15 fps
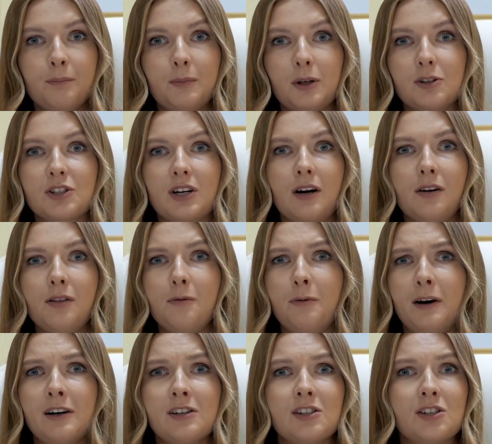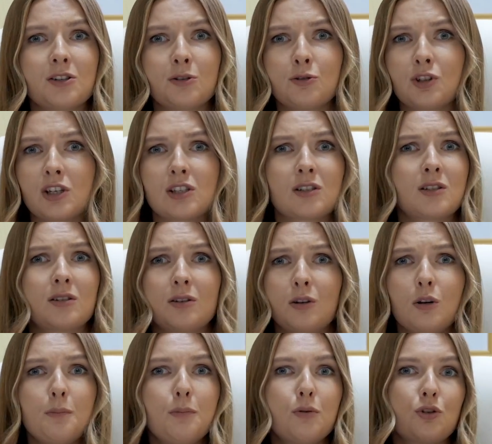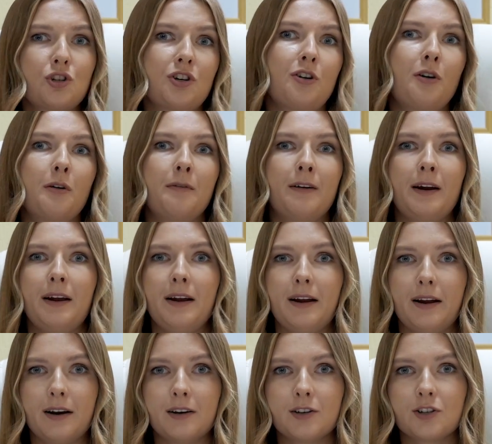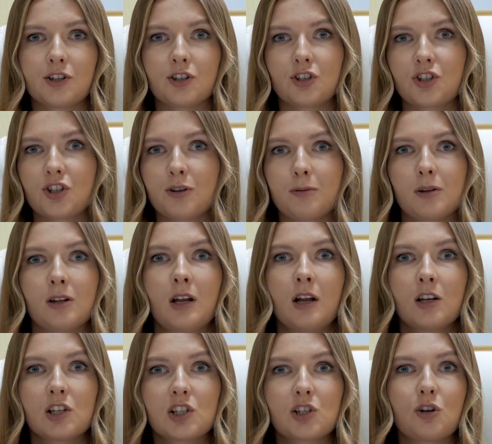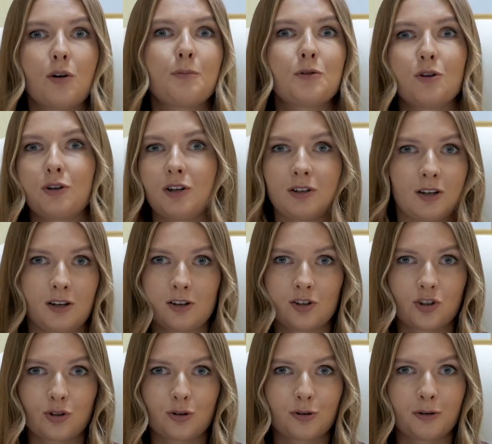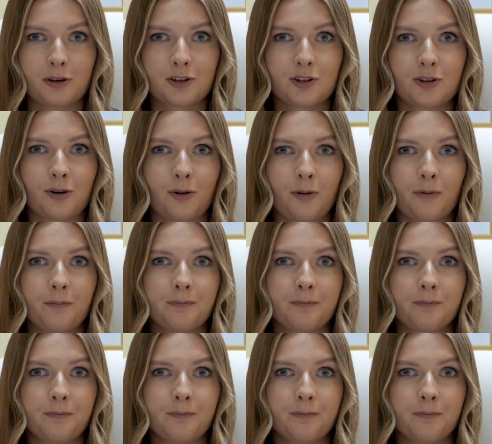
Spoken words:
because otherwise you'll push her away and she will stop talking English to you at all.